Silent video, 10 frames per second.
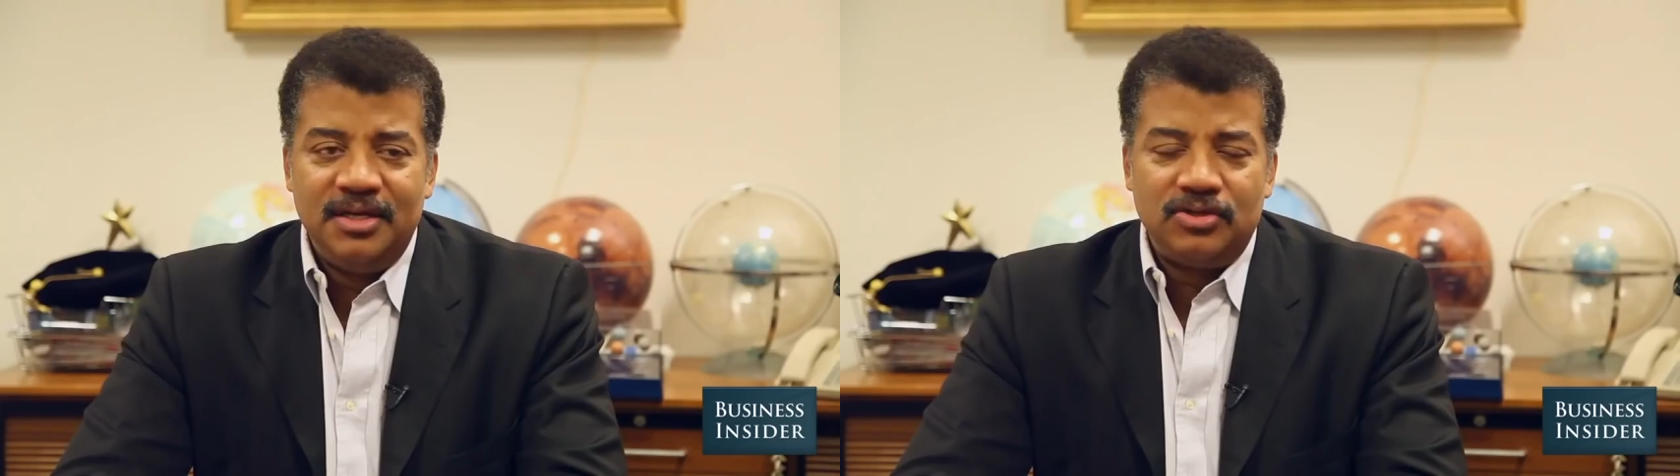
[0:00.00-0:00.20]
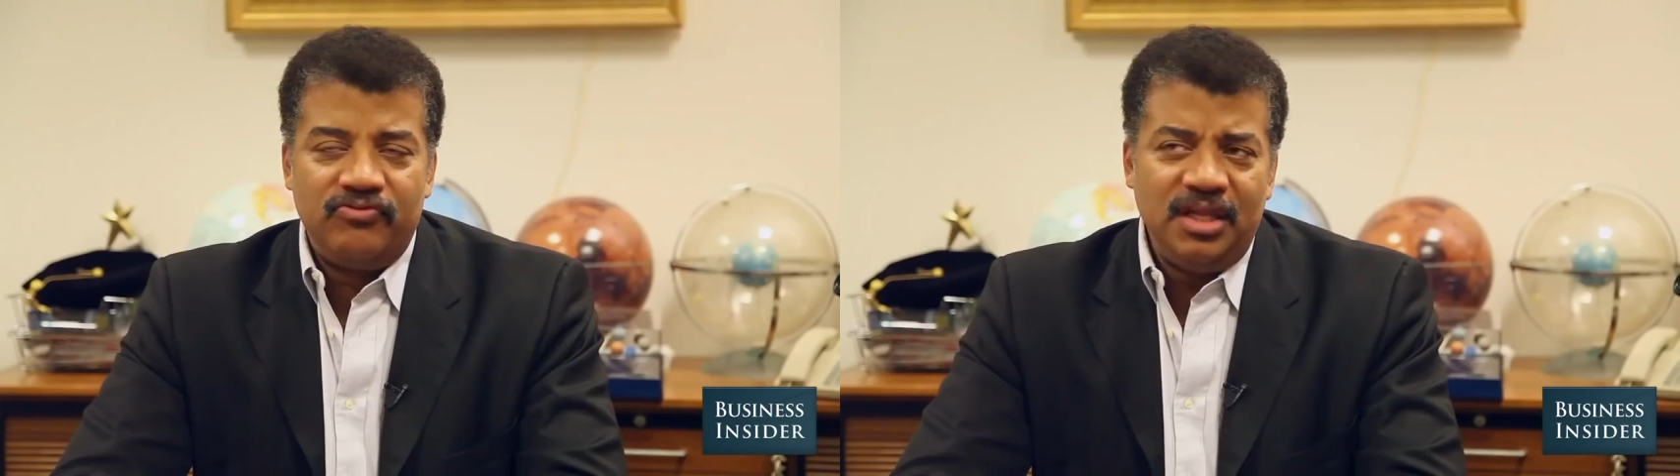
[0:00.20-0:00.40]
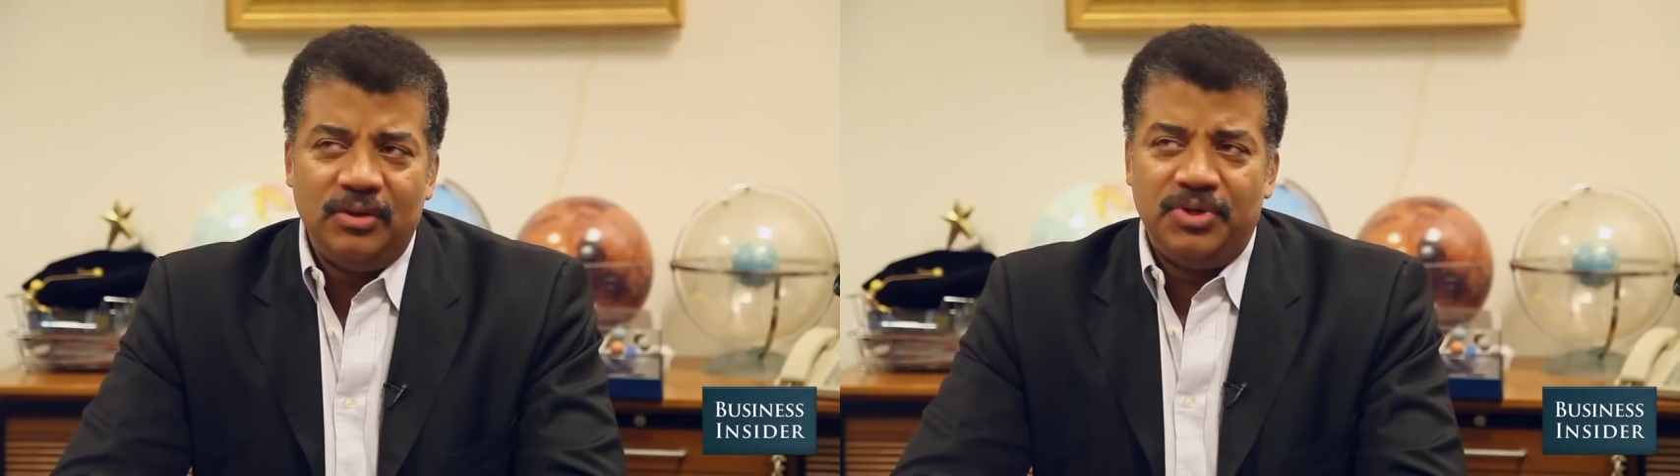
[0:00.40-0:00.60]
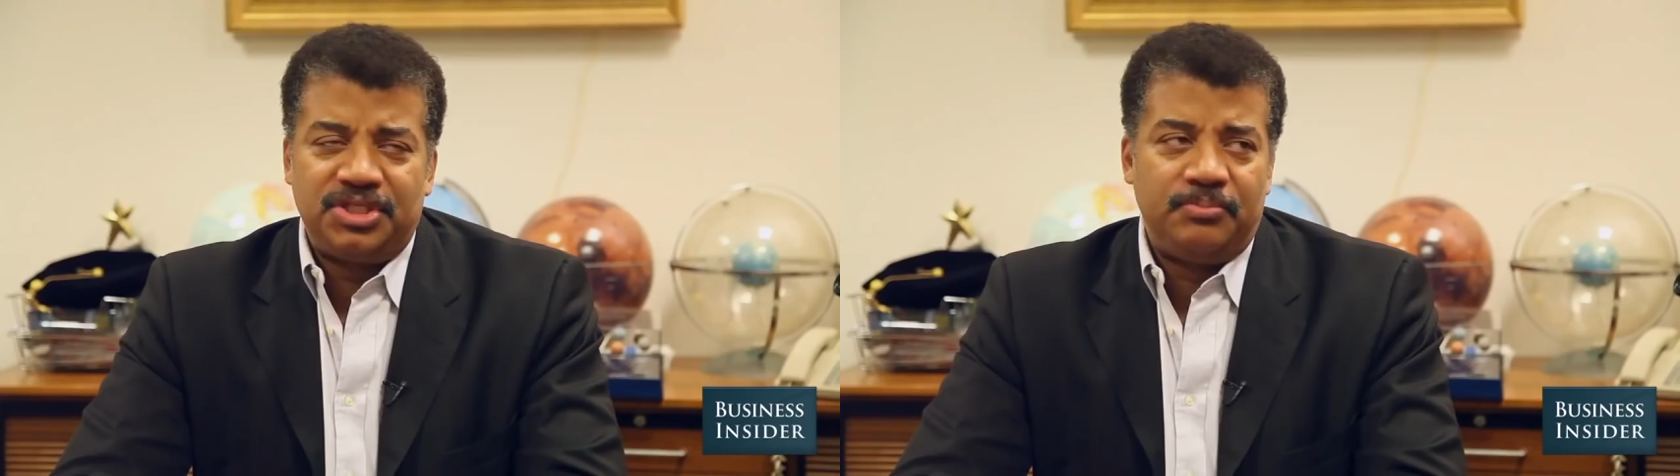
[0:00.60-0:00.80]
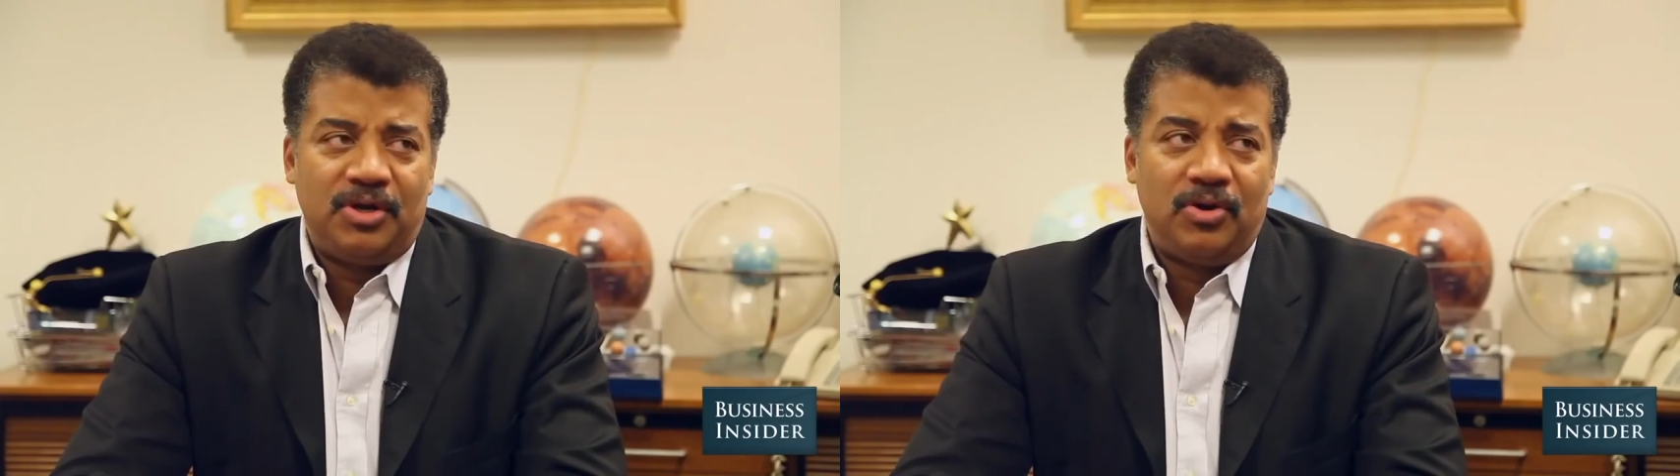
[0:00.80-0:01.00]
So really, we
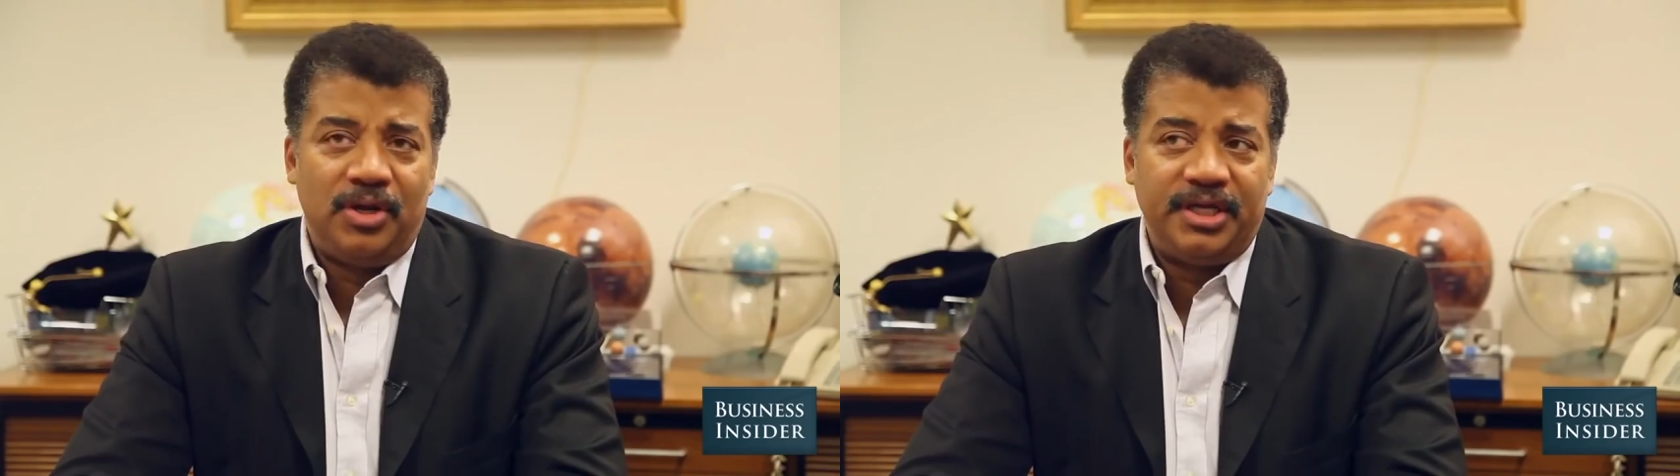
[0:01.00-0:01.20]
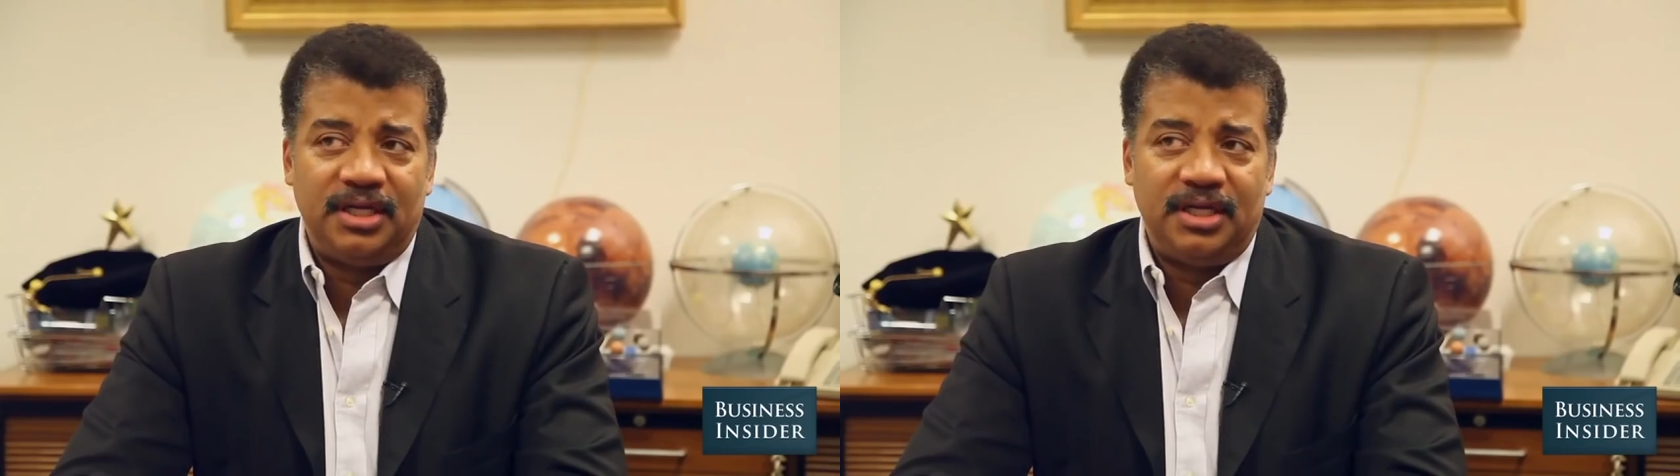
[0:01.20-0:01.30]
should be calling